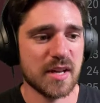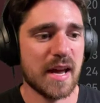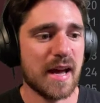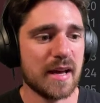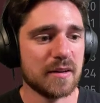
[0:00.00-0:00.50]

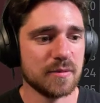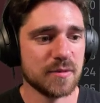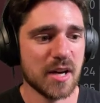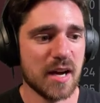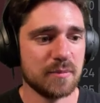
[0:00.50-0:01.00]
add
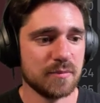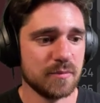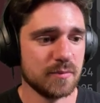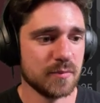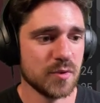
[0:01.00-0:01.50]
dot
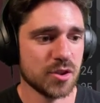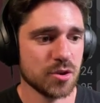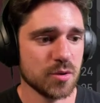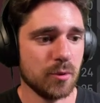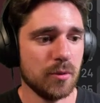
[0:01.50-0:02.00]

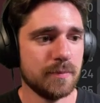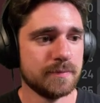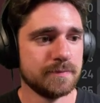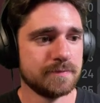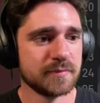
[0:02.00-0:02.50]
searchable,
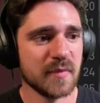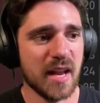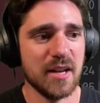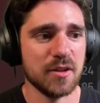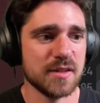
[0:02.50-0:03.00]

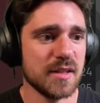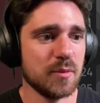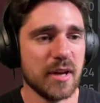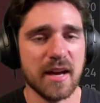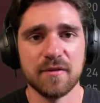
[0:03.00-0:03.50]
and you can see
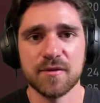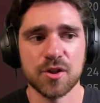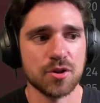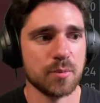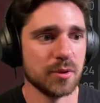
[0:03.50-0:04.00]
we have
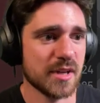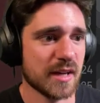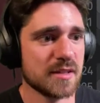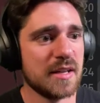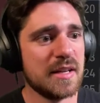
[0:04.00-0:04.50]
searchable
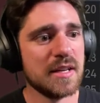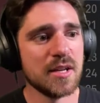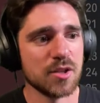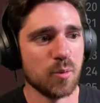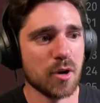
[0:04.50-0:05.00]
text.
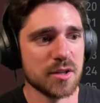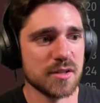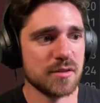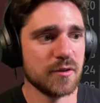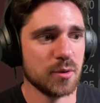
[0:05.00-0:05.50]
So marks this
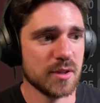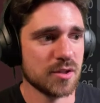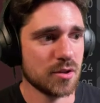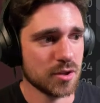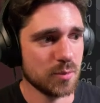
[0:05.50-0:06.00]
view as
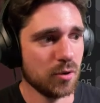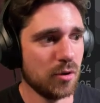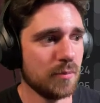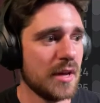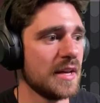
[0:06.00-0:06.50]
searchable,
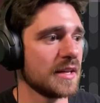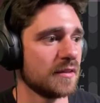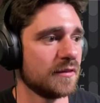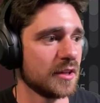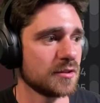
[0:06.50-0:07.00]

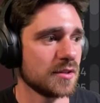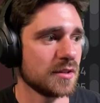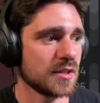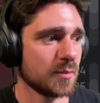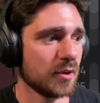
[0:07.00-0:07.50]
configures the
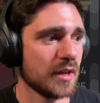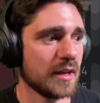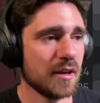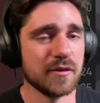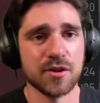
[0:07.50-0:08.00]
display
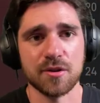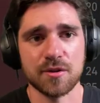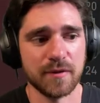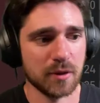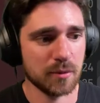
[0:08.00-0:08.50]
of a search
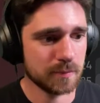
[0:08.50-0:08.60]
field.